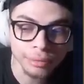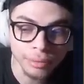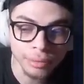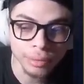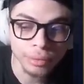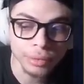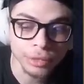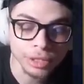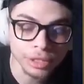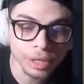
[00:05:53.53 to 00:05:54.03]

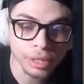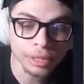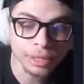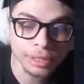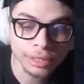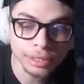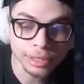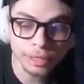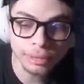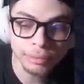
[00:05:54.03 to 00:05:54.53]
we saw Lee
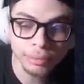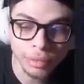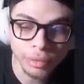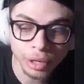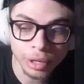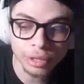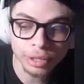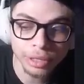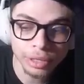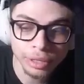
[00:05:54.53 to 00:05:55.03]
Sin
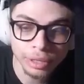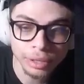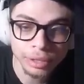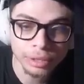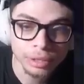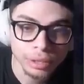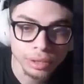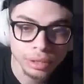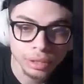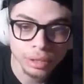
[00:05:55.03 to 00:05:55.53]
bot lane
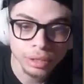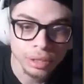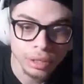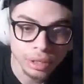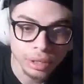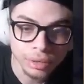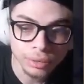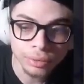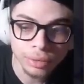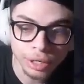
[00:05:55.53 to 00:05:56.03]

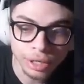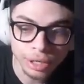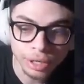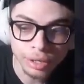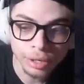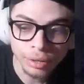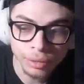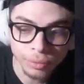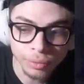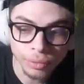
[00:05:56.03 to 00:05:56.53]
right
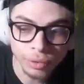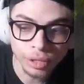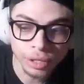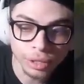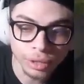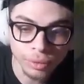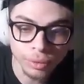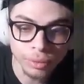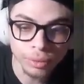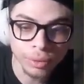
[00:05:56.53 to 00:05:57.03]
here, really
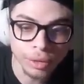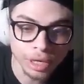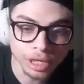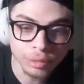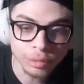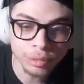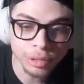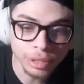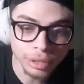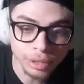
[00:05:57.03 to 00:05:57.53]
low
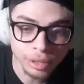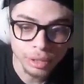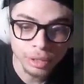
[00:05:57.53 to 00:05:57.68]
HP.